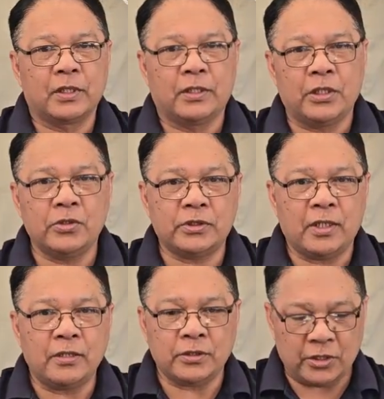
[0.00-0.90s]
use the
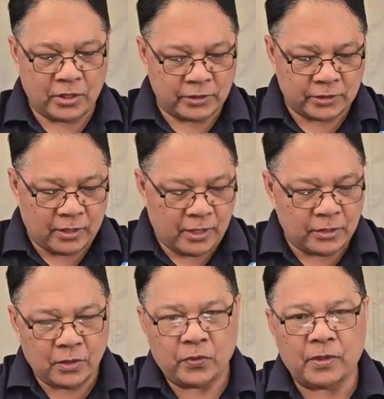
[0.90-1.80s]
engine. You can start the
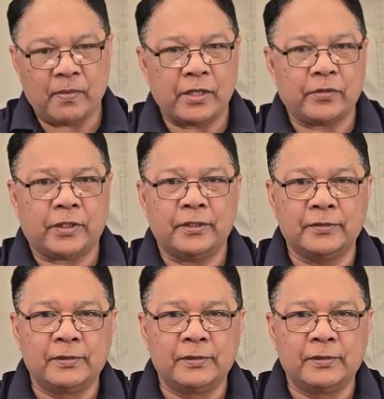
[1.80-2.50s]
engine with the battery.